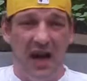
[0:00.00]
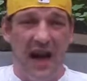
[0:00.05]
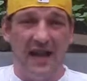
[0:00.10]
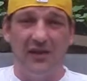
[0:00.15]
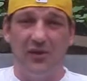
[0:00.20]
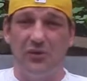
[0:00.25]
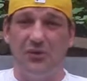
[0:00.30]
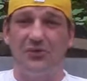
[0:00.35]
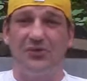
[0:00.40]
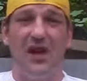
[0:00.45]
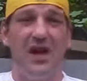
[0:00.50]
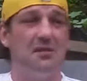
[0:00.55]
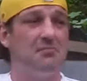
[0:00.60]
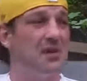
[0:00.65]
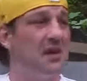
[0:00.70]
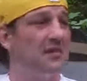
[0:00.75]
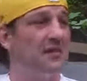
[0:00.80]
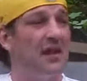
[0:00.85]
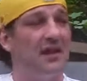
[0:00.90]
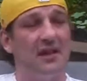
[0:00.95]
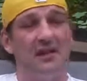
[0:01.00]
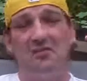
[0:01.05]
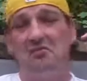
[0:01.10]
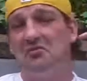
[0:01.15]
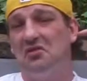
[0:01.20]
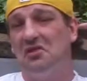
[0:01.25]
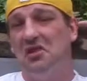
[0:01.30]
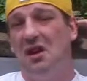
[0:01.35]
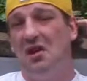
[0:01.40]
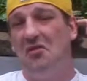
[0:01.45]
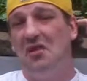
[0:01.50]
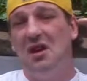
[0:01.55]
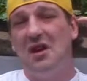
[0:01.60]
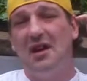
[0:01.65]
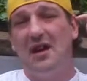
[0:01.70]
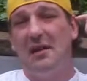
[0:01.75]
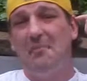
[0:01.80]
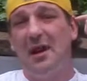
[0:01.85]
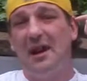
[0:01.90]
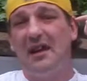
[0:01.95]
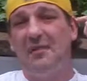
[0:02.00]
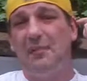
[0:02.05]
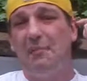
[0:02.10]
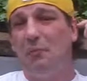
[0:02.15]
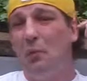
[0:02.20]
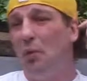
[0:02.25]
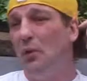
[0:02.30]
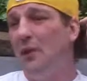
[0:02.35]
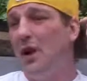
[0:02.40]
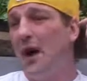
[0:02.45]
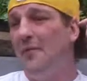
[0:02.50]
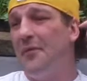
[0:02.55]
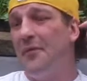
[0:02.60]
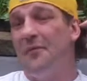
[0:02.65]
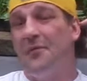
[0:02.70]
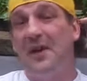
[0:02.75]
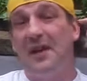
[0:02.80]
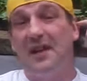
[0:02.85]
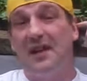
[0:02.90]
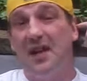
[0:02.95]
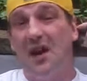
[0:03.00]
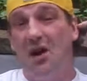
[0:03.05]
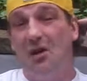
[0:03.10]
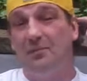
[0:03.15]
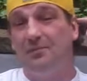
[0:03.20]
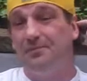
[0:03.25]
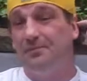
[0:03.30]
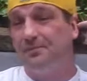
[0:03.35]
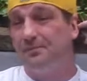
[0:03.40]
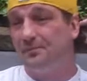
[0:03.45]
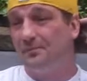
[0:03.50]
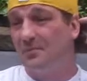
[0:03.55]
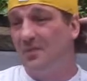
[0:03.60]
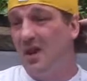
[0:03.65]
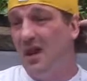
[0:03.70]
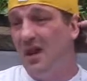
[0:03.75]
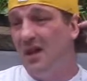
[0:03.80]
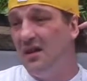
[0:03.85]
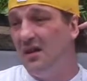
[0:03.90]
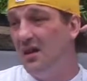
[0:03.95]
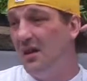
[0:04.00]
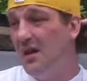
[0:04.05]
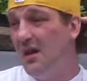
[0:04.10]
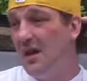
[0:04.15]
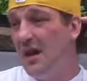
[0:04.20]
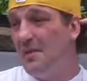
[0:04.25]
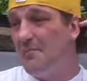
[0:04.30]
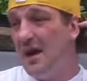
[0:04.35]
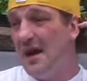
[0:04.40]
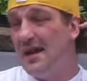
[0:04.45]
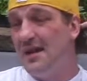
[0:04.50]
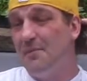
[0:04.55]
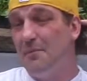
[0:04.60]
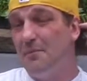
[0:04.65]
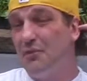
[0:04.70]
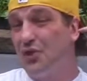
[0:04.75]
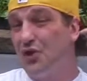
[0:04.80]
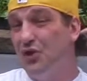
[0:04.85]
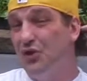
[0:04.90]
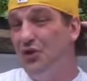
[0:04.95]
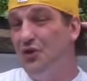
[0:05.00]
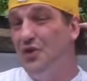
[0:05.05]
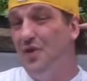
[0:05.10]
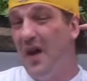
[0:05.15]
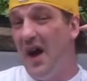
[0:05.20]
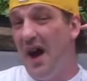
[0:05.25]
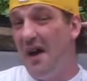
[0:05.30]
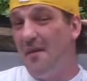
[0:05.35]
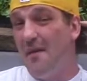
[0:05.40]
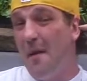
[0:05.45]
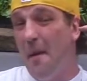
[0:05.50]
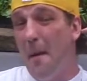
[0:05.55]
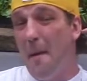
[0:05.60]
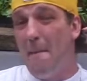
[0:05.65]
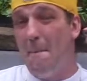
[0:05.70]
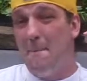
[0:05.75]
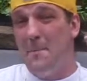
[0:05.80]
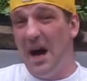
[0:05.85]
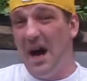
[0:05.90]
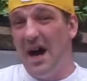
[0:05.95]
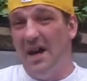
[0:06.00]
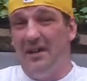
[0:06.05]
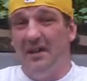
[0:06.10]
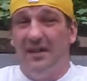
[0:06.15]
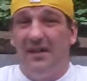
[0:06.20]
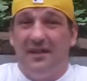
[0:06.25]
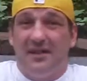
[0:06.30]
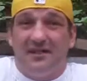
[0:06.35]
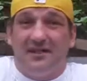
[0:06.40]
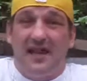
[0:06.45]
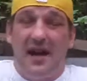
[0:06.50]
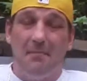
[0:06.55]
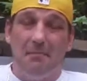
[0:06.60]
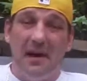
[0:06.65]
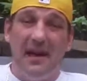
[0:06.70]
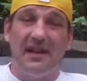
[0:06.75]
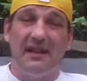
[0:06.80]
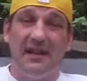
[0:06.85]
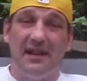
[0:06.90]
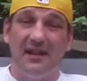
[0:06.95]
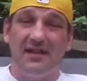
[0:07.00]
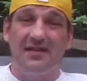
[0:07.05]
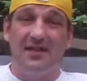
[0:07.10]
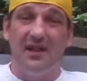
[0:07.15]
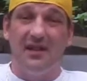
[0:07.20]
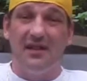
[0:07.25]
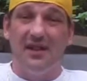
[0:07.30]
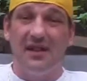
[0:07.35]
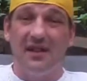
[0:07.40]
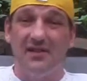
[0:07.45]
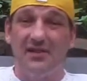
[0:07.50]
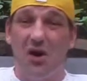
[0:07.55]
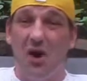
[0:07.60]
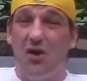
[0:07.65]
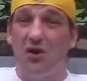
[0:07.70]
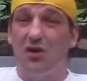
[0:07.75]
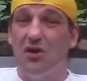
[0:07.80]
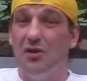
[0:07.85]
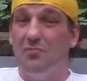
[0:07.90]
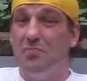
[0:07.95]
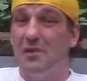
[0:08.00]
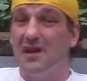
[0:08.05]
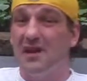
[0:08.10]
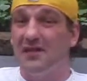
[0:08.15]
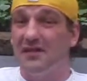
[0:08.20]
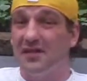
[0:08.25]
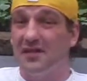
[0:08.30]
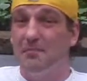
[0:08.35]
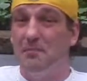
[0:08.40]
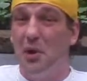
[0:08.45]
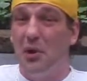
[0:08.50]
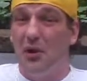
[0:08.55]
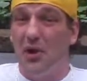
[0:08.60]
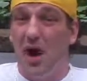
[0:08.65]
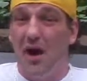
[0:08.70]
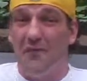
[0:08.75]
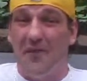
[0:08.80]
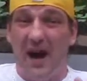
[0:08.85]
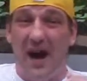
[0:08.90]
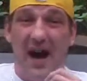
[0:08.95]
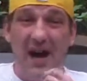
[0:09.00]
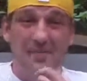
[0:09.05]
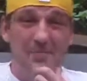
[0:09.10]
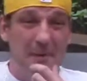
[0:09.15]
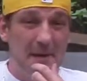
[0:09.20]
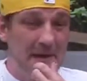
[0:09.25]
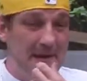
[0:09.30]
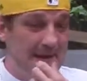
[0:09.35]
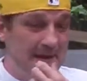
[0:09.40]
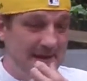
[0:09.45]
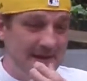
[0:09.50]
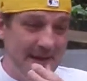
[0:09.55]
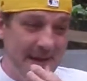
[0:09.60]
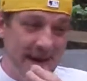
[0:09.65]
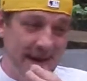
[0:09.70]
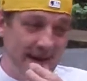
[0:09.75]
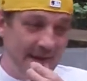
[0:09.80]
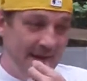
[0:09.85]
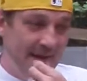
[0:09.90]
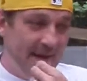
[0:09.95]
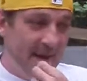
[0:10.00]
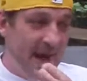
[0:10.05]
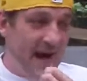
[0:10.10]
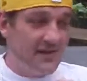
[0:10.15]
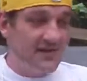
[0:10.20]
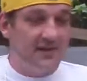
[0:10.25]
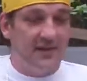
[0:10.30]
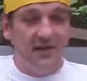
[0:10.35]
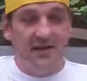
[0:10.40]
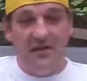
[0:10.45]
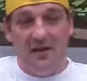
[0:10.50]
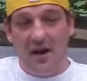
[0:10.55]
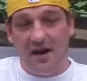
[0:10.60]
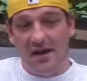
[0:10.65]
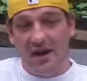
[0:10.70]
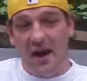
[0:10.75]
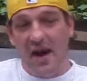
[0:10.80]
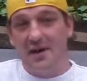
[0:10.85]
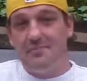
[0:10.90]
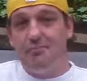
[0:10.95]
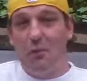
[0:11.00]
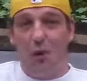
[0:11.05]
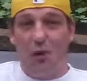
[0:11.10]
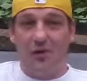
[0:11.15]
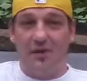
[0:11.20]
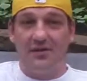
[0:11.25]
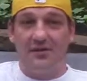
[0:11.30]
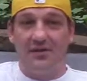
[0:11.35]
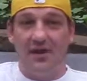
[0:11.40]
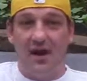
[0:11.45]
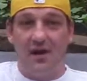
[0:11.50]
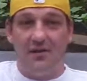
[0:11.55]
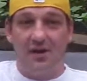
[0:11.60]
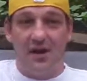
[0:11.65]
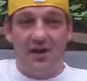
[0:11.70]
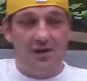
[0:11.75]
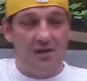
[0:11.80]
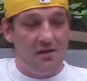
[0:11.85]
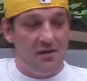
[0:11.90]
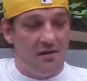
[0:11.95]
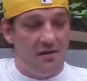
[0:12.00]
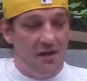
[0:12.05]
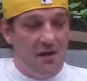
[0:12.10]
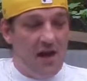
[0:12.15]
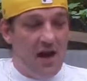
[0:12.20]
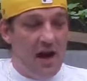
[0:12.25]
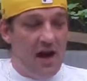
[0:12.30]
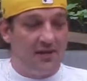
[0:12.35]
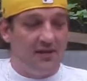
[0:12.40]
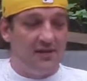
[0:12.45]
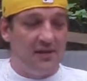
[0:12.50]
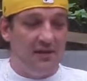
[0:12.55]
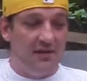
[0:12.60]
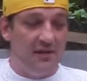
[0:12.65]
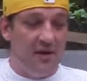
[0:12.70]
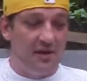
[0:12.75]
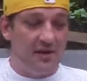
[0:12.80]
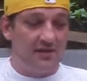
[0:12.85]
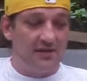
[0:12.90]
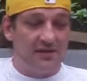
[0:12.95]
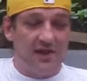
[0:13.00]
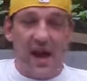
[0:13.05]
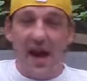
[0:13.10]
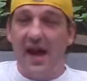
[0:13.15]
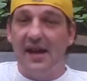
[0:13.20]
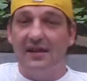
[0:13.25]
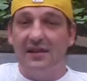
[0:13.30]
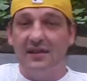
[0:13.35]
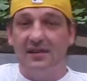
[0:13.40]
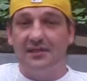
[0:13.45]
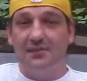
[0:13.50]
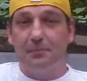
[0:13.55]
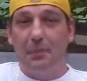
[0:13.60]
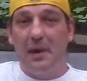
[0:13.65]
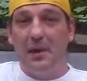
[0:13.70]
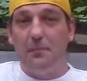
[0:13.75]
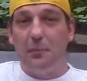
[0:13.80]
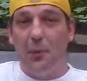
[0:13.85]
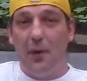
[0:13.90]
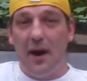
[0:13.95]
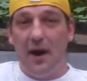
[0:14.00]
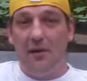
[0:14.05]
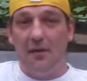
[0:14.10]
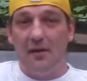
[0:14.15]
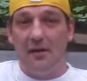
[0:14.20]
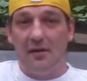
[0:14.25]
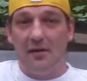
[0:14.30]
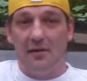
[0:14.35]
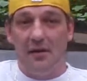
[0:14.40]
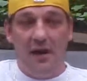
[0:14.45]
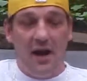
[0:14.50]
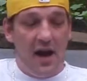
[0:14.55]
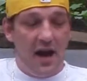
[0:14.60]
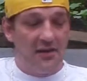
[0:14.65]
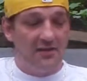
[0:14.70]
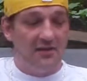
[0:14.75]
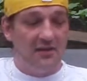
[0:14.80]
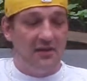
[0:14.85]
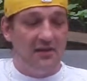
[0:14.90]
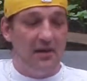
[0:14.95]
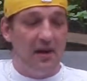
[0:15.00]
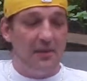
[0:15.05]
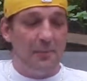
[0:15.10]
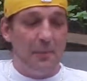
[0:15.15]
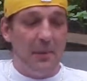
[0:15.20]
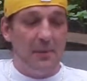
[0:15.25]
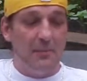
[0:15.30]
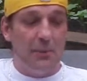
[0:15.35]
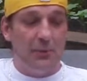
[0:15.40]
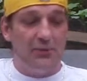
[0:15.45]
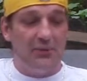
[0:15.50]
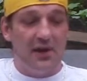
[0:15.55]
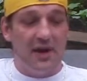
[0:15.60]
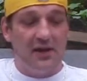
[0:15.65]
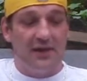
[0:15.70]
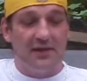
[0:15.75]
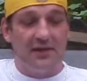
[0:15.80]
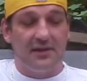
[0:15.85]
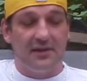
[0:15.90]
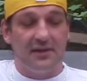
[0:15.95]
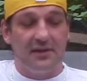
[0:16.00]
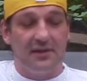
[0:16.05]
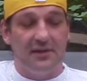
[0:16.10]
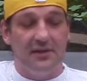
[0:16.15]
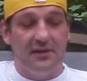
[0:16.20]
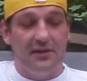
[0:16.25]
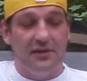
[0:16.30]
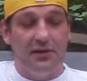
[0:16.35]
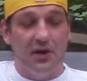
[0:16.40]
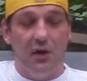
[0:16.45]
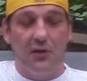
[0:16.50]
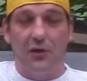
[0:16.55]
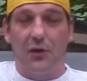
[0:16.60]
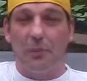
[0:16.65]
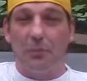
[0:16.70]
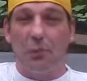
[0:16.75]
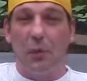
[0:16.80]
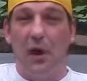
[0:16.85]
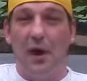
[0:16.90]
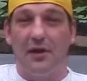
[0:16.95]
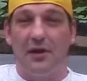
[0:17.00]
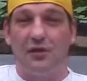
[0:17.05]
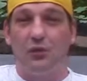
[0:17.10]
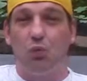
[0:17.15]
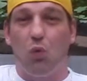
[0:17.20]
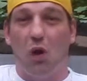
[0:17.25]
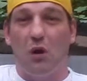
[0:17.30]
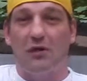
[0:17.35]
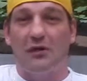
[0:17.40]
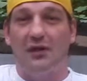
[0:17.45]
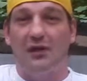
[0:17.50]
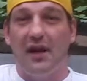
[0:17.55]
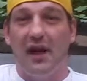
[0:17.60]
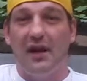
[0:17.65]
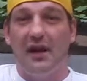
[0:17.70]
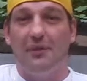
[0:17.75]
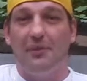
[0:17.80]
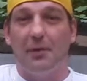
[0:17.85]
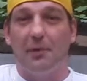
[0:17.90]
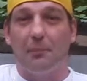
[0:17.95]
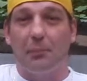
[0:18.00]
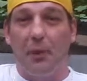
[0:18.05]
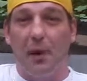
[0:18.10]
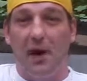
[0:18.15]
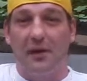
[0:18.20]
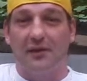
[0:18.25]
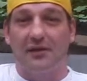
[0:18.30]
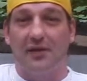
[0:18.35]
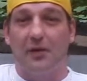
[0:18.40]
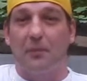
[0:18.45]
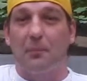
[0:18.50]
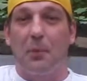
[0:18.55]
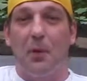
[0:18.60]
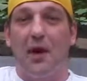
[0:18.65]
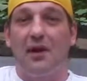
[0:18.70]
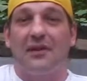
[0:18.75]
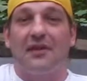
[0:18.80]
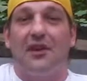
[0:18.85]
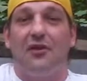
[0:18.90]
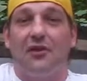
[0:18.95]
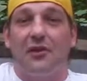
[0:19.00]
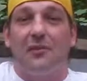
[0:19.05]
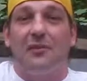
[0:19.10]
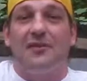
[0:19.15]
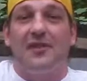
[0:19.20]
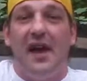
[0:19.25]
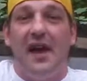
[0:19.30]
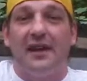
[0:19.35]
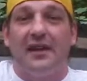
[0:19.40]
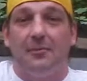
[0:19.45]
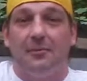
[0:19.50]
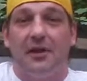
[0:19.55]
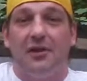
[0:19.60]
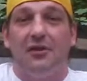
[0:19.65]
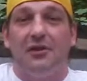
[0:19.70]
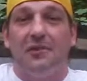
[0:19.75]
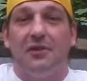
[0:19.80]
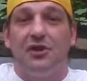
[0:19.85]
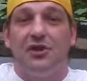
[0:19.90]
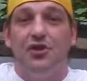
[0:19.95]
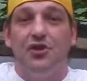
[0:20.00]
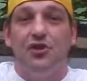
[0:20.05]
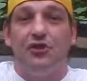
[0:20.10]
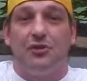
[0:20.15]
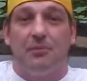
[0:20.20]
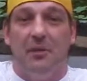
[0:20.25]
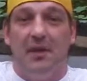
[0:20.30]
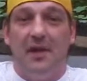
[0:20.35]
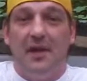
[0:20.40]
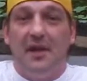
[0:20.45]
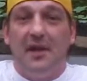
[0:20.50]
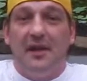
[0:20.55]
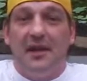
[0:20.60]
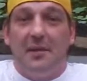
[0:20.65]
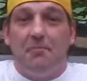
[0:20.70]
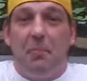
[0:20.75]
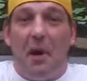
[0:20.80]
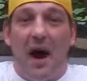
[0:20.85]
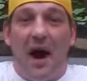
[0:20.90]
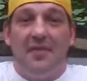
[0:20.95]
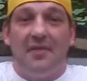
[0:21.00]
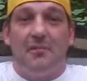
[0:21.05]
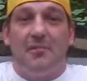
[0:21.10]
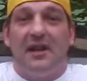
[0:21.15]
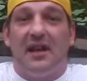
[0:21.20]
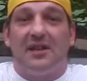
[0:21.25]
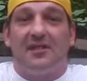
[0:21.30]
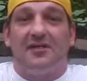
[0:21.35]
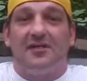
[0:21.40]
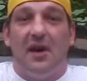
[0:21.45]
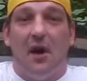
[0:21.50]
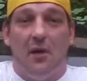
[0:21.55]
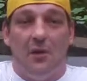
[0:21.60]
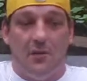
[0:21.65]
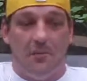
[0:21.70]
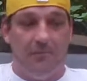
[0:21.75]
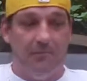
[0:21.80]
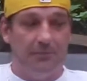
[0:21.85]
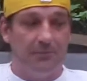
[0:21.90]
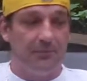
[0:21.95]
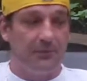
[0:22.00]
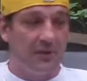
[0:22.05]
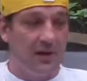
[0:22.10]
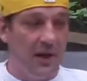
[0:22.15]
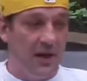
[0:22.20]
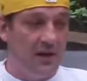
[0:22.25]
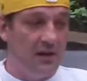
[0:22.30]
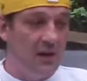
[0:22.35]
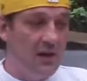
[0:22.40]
little statement, they can, they might even pull off a video, okay? They might even could do that. But does that mean that it's all good because it's built off of hype? No. I see a lot of hype artists out here. I see a lot of scandalous people out here. I see a lot of people saying, their products work, but they ain't even a product of their product. They don't even take them. They don't even use them. They buy them and they sell them, okay?